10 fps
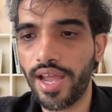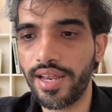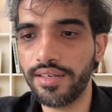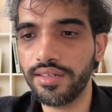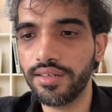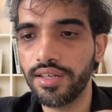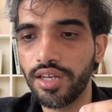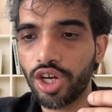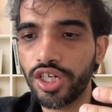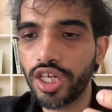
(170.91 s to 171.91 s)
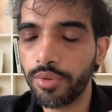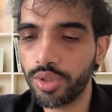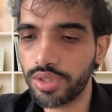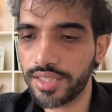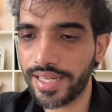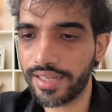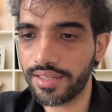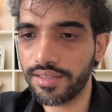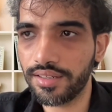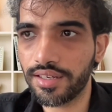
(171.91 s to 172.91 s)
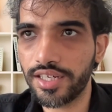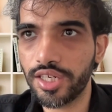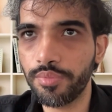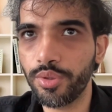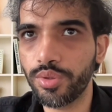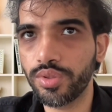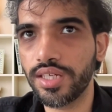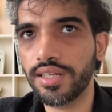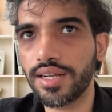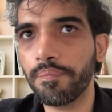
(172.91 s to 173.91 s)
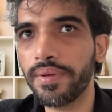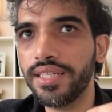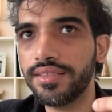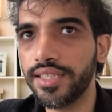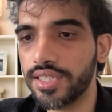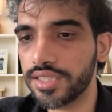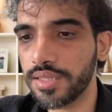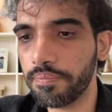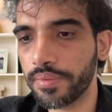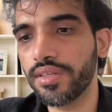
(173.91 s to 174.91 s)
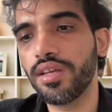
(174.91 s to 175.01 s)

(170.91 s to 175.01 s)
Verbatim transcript: and contribute to the tech, uh, contribute to the company's leadership,